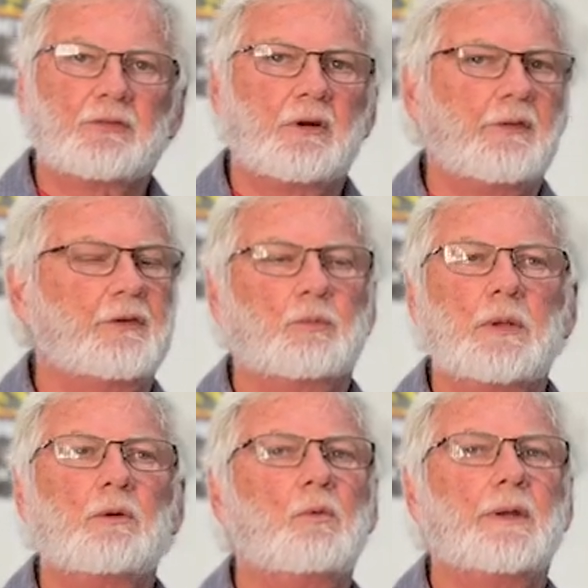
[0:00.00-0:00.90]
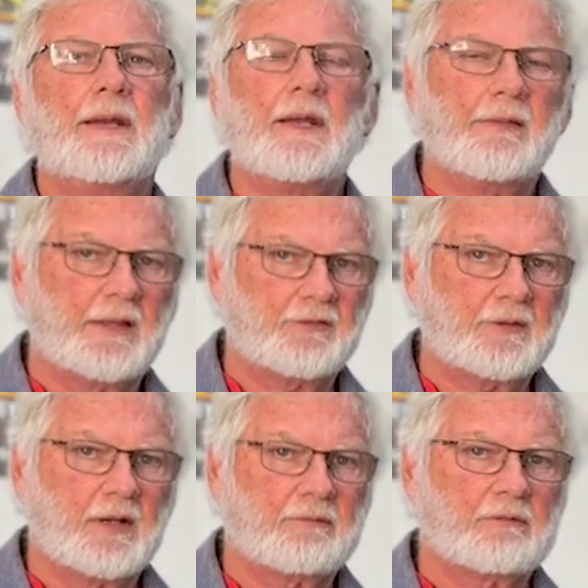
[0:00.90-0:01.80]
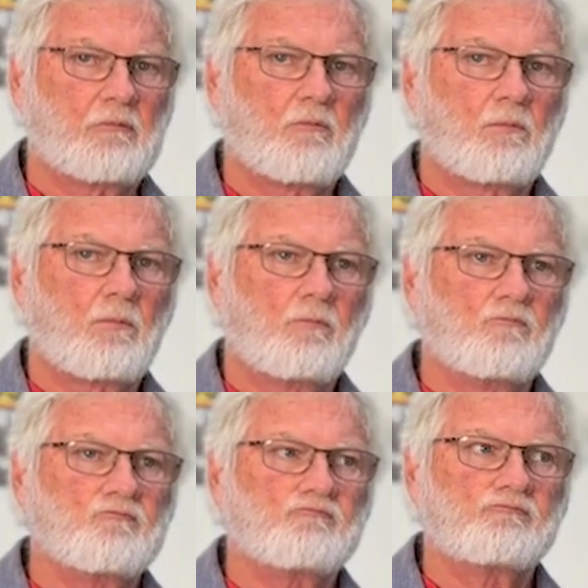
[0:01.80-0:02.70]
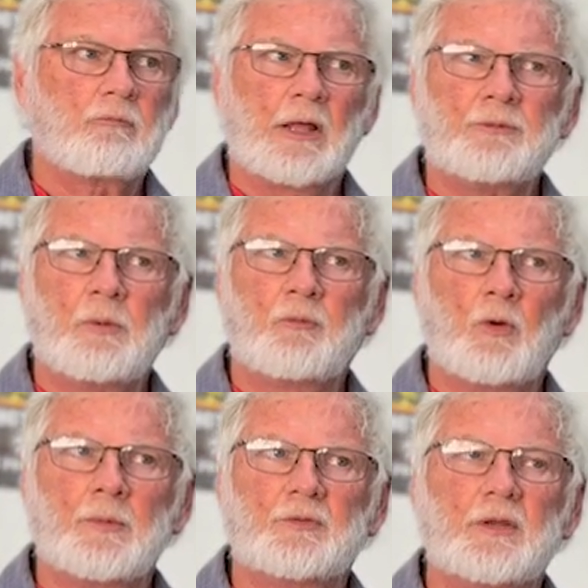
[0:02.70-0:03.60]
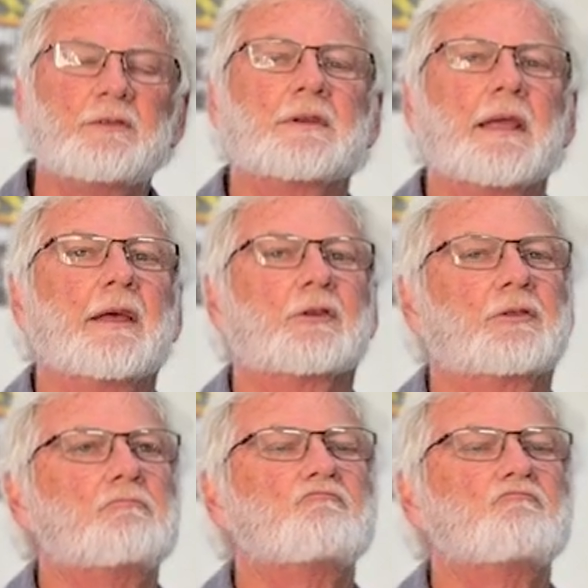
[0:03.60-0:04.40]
and all this. We don't want any of that stuff. Highest performance engine, yes,